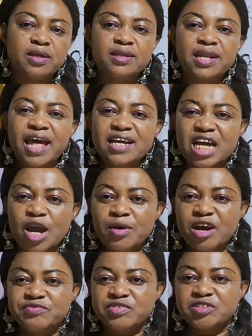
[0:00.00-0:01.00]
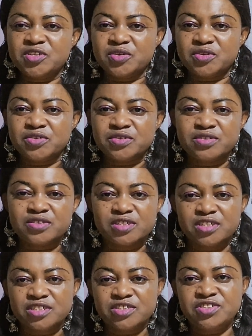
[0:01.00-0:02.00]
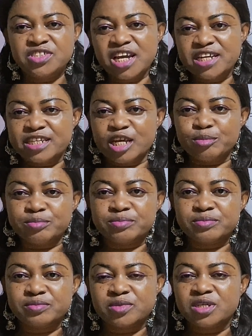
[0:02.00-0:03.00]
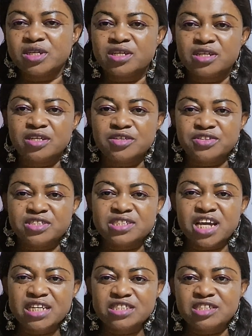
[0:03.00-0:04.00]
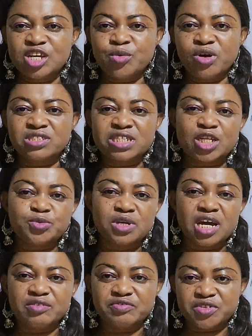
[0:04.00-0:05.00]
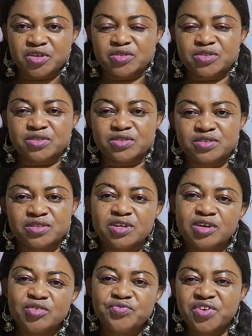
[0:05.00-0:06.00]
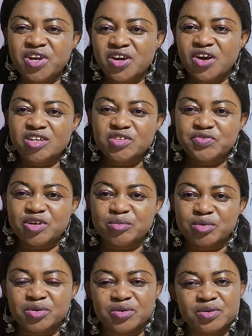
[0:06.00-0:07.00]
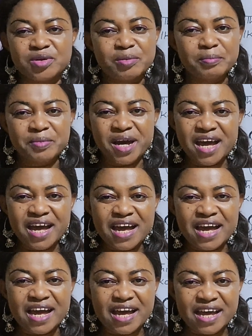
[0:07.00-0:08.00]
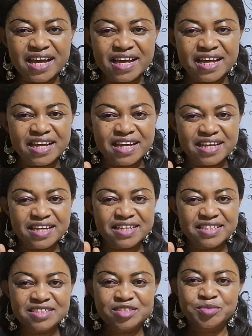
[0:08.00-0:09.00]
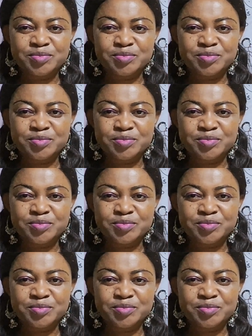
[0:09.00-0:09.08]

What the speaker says: Like our video, share them, recite the ones that we have taught. Follow us for more. Bye.